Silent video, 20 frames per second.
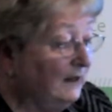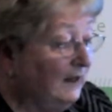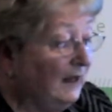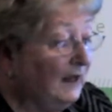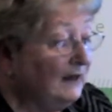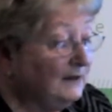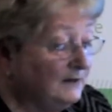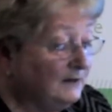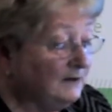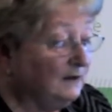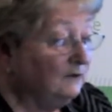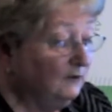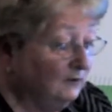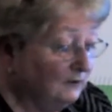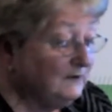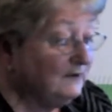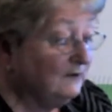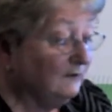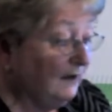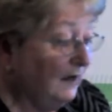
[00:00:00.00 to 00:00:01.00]
and
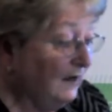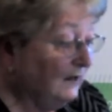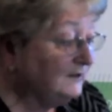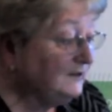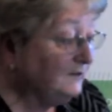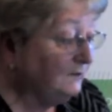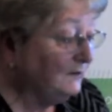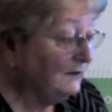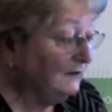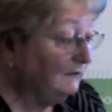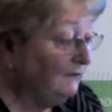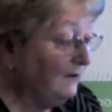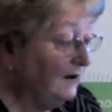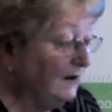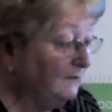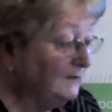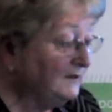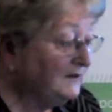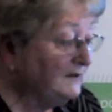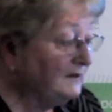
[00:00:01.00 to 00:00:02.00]
also the hospital
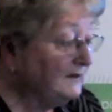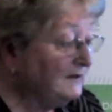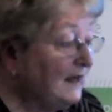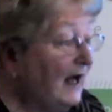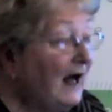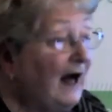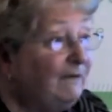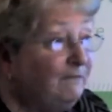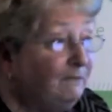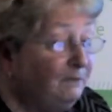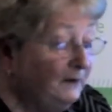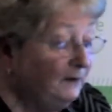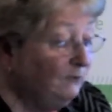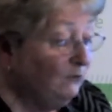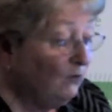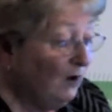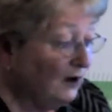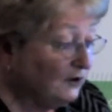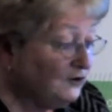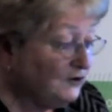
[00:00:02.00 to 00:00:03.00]
pharmacist have been
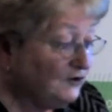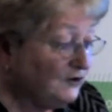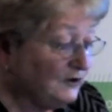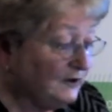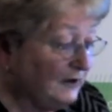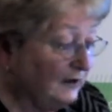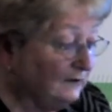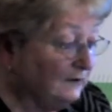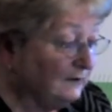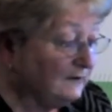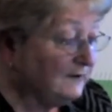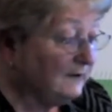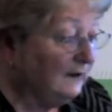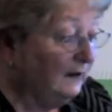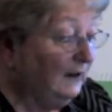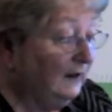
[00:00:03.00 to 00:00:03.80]
watchdogs